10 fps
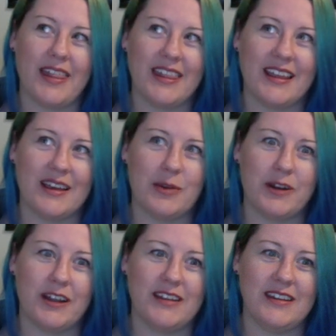think when
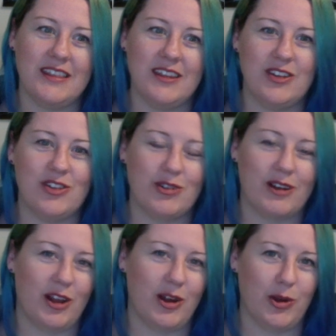I did the
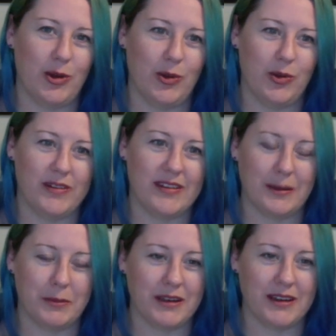Trello
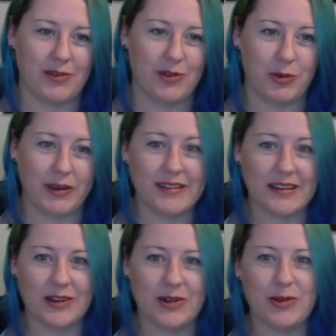segment a few weeks
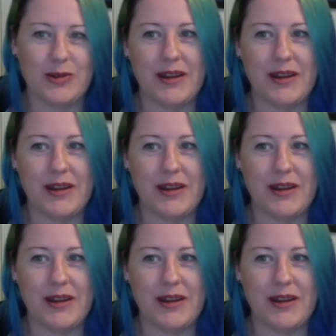ago